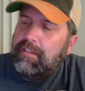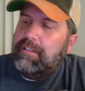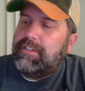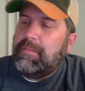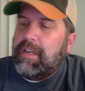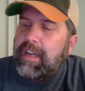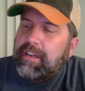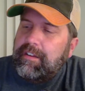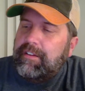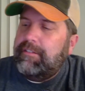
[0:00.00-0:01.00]
some kind
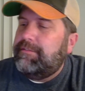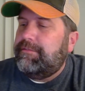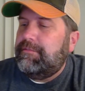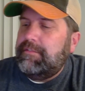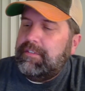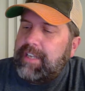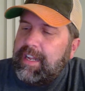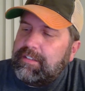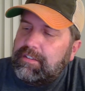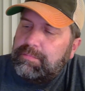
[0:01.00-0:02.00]
of
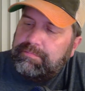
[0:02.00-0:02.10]
dance